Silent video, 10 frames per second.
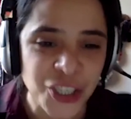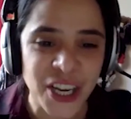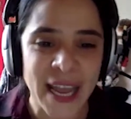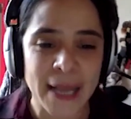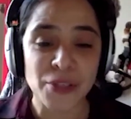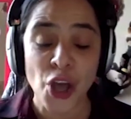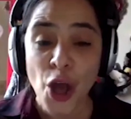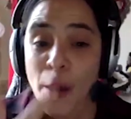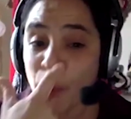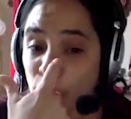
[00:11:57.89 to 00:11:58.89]
James,
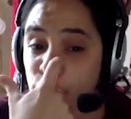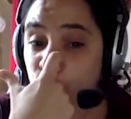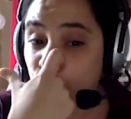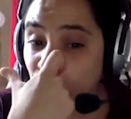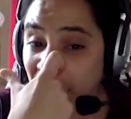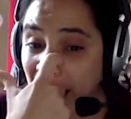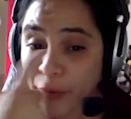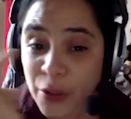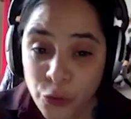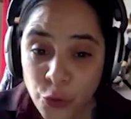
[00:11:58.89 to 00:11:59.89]
but also to
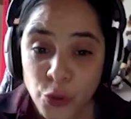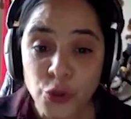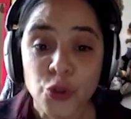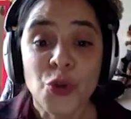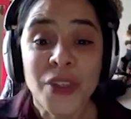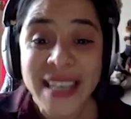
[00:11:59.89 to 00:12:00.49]
carry through to the